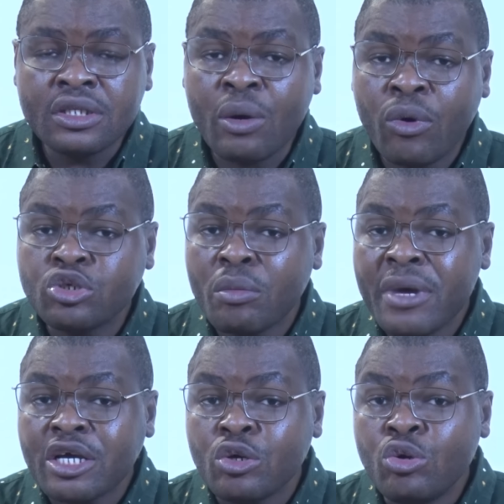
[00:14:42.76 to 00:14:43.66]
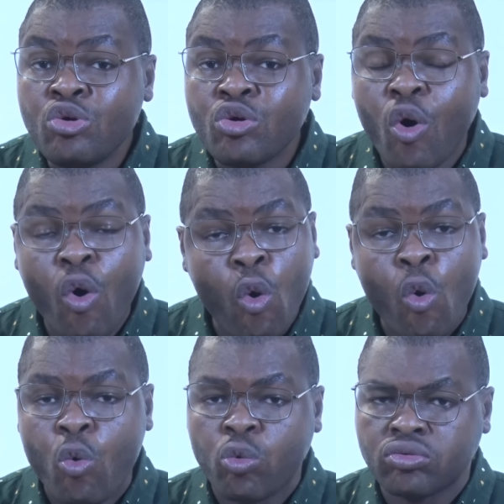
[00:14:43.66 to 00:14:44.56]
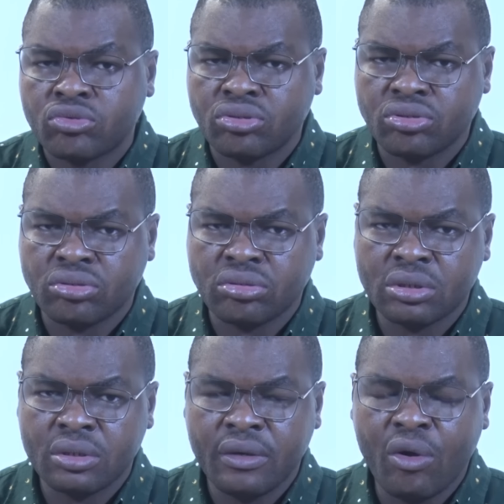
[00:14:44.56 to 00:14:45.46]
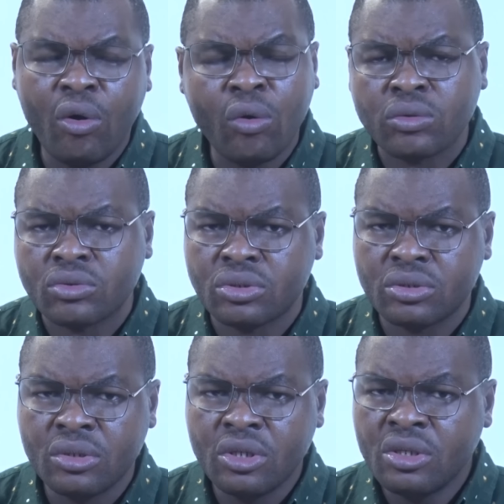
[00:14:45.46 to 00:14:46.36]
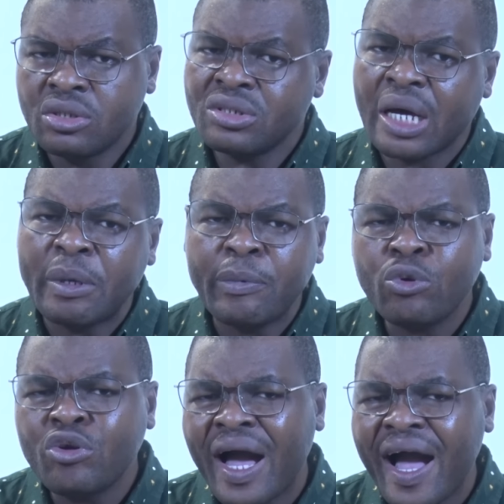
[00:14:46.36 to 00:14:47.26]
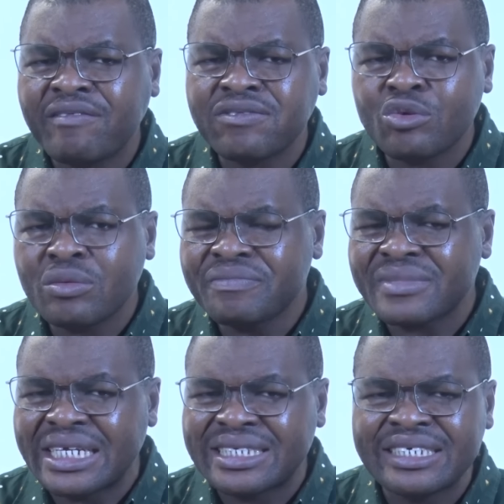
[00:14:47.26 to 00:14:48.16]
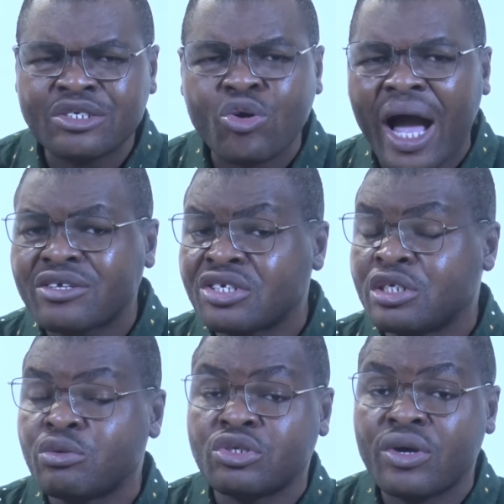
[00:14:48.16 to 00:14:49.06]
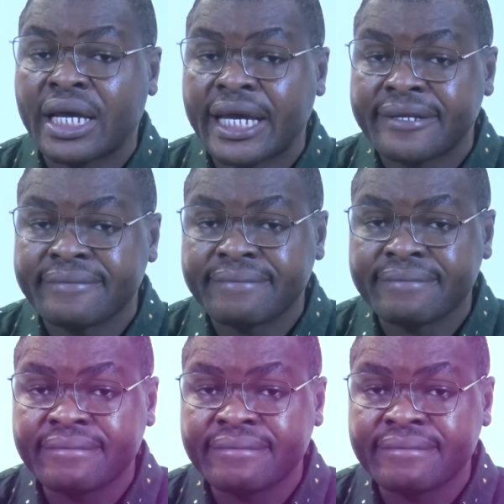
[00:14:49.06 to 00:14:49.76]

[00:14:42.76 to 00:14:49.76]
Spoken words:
They want to make you look old. Old. So that people will not have things to associate with you again.